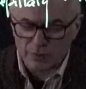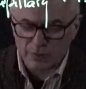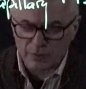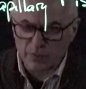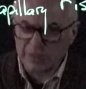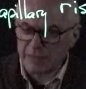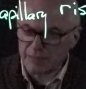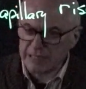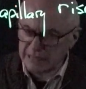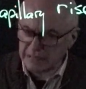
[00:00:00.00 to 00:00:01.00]
would there be
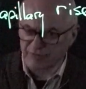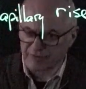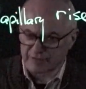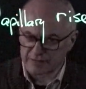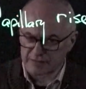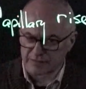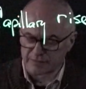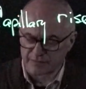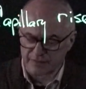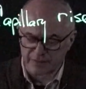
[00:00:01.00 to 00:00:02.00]
a difference?
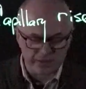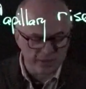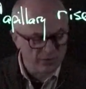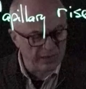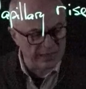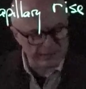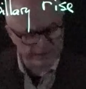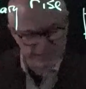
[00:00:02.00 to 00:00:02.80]
Well, let's